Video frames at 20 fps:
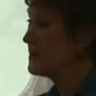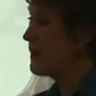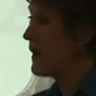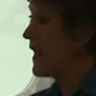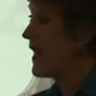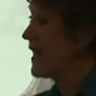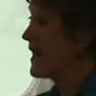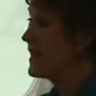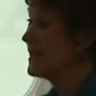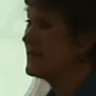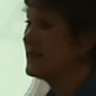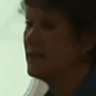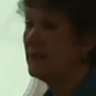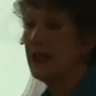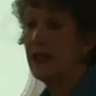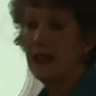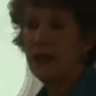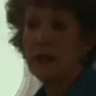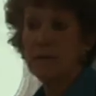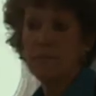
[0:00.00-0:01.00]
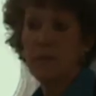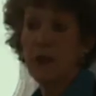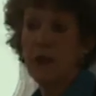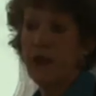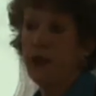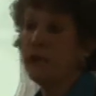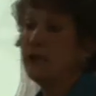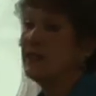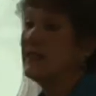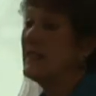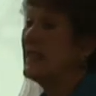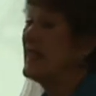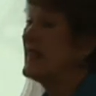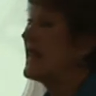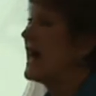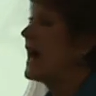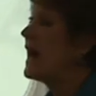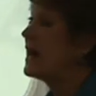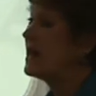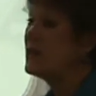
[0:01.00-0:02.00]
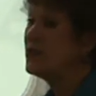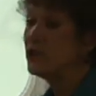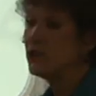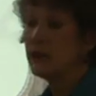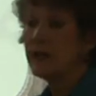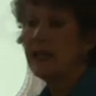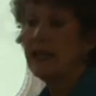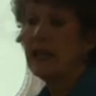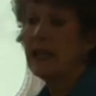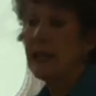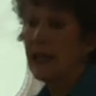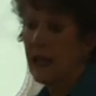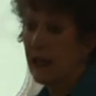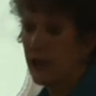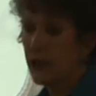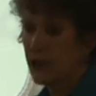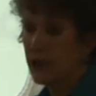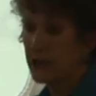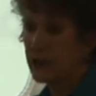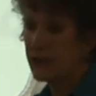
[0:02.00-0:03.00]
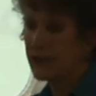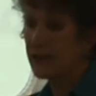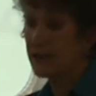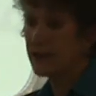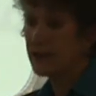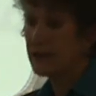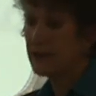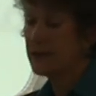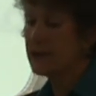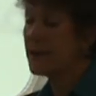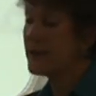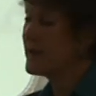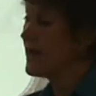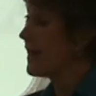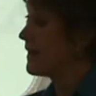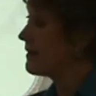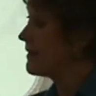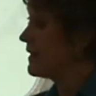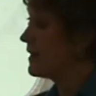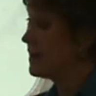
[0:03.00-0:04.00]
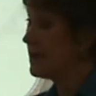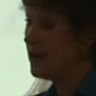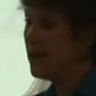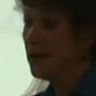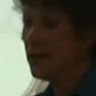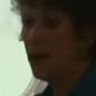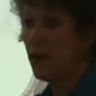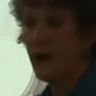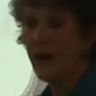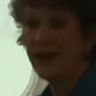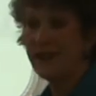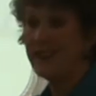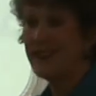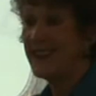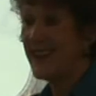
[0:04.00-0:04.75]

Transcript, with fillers: spanned 1,300 years. It's nothing new, it's